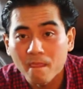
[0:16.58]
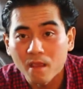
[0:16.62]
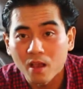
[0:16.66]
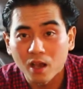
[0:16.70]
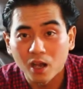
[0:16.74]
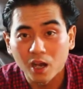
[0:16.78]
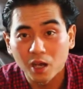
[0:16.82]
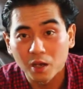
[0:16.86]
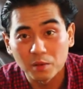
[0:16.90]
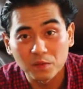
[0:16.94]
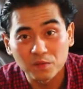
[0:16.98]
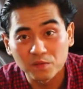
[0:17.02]

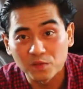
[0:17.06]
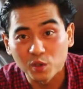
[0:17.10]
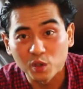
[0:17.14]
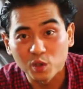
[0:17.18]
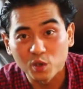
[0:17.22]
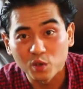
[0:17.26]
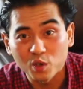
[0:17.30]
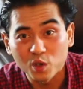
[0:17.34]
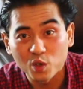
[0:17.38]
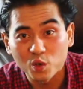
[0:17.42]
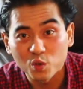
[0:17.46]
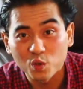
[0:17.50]
Uh, if you
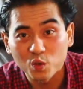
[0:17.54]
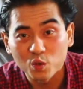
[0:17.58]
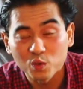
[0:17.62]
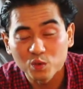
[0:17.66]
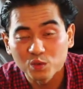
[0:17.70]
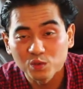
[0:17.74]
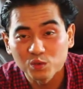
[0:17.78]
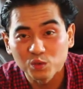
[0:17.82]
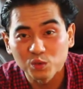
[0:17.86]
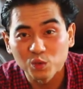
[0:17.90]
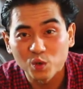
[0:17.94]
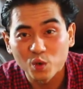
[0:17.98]
don't
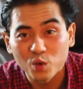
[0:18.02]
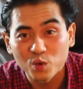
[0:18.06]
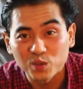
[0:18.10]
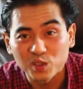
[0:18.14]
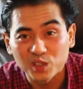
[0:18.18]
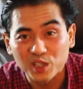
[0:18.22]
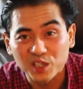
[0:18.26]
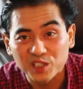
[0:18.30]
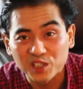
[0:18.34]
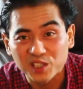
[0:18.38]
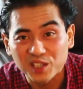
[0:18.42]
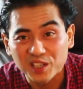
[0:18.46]
know who
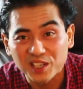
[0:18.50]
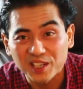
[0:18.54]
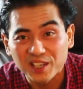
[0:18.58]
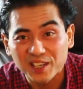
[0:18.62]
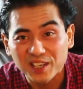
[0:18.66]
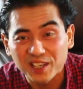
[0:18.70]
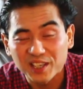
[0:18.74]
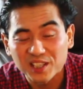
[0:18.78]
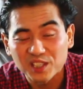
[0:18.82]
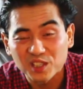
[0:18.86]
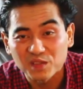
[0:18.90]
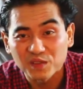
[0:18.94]
Jose
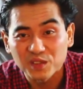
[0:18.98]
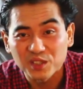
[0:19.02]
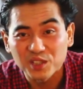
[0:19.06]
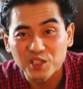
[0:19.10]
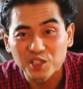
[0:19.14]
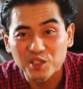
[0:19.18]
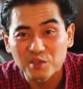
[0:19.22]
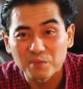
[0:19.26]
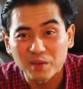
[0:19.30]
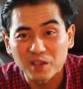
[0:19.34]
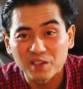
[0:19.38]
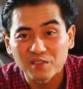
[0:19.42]
Zuniga is of
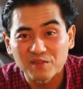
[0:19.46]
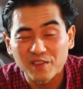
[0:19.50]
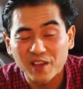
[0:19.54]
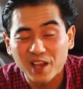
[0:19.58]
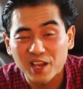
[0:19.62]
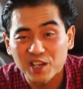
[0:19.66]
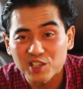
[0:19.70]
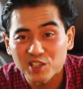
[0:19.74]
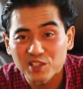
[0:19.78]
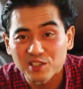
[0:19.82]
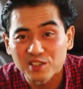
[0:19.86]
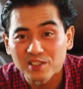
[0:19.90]
Teaching Men's
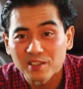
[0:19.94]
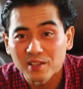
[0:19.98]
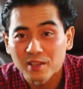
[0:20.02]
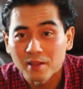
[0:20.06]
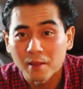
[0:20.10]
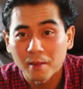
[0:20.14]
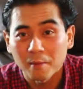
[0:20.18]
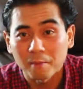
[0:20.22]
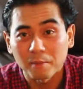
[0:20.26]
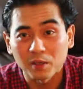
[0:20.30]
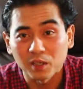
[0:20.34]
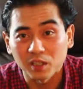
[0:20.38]
Fashion,
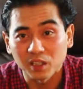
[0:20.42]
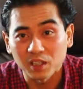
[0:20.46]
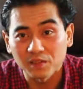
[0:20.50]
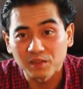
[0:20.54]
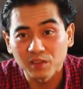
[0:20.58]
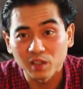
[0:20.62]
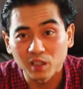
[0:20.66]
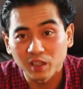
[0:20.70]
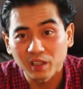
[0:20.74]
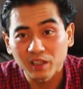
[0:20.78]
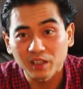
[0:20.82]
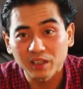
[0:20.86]
I'm going to leave
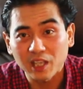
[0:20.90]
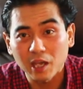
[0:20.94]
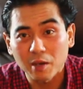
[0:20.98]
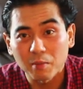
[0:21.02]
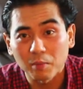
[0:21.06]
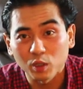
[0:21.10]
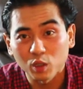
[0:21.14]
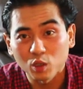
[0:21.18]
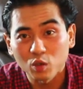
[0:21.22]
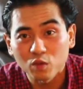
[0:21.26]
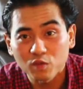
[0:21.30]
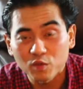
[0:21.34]
the link down
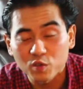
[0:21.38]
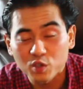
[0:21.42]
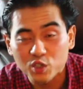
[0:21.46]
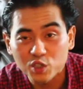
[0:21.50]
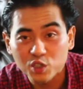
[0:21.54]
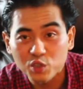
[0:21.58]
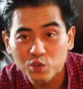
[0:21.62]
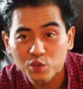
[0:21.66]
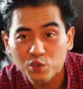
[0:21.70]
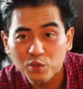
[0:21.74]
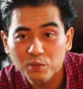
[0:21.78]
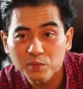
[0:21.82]
below for
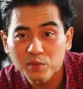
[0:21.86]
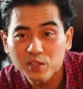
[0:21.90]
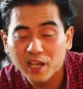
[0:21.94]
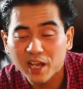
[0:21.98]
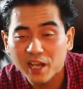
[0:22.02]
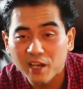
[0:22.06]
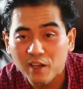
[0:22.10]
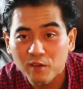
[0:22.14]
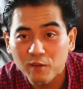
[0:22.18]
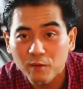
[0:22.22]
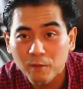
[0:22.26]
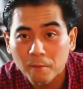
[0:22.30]
his YouTube
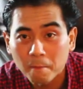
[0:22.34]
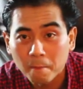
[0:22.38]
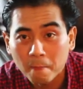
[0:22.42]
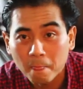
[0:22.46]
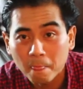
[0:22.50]
channel.